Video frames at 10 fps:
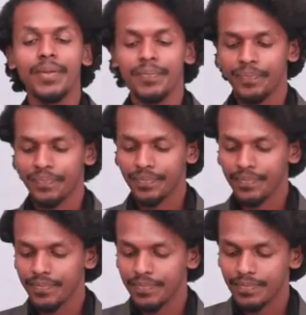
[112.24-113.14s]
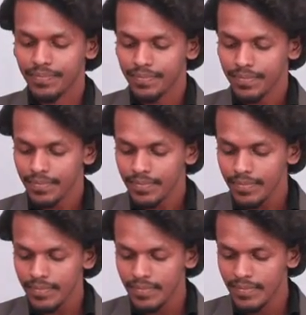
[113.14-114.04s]

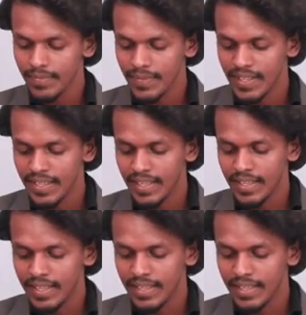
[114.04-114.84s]
Nobody speaks.